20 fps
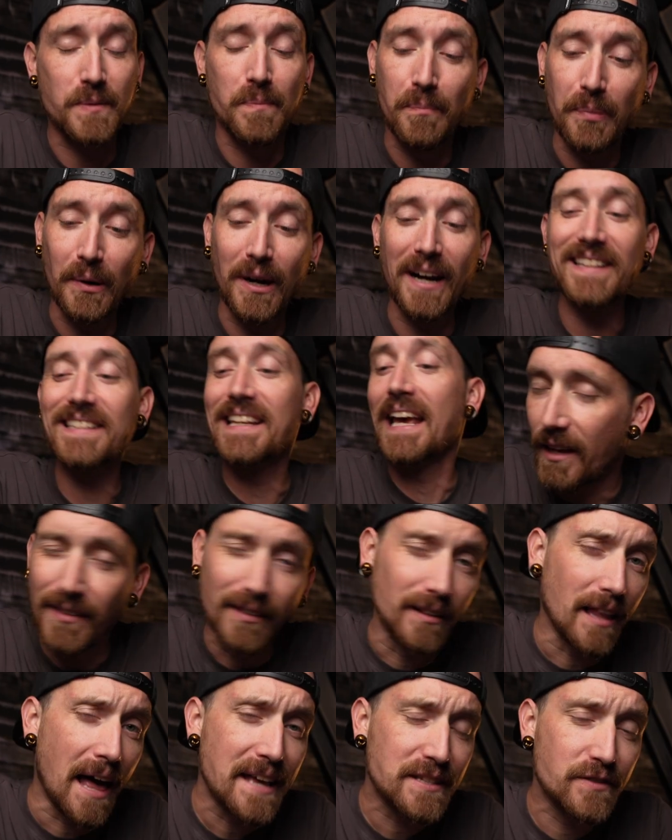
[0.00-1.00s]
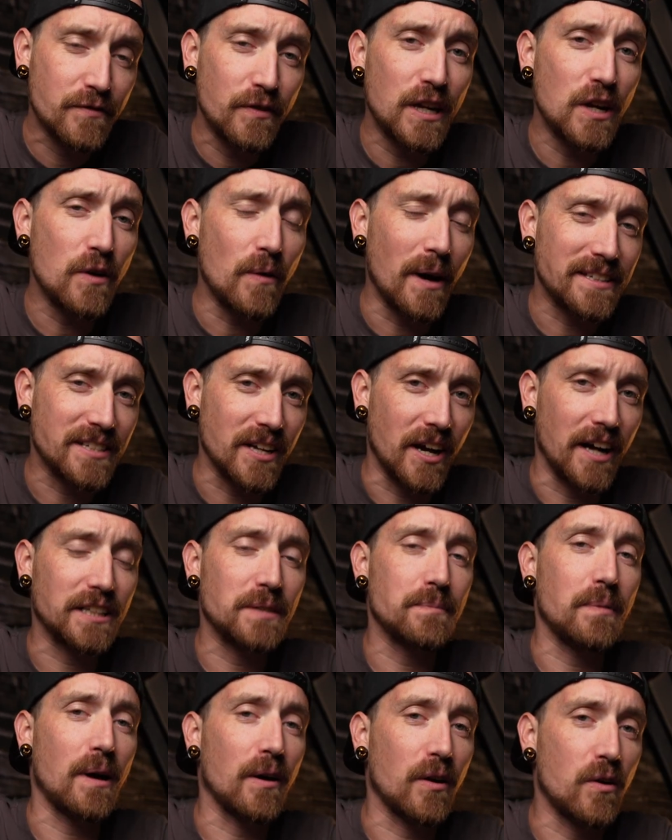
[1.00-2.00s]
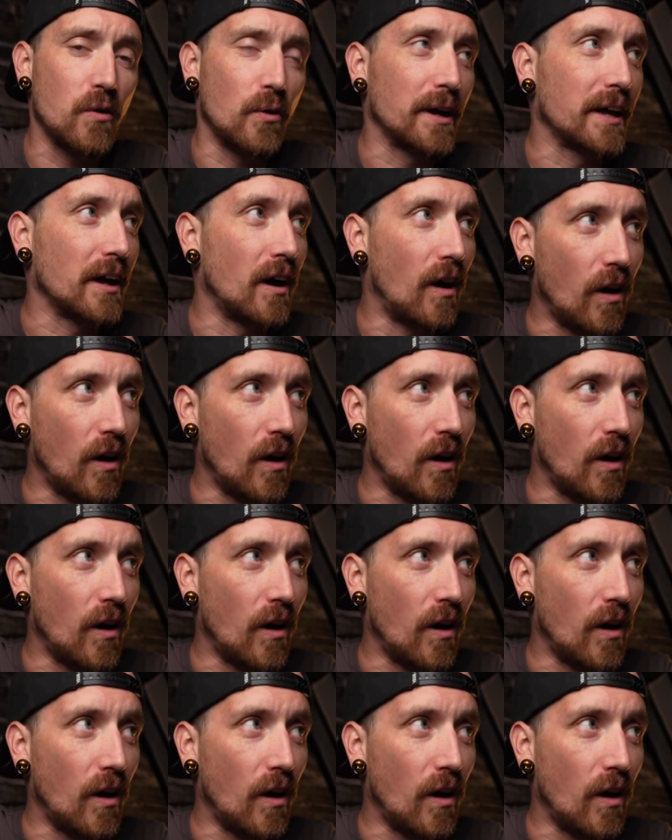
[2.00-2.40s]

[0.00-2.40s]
but in the last video I talked about going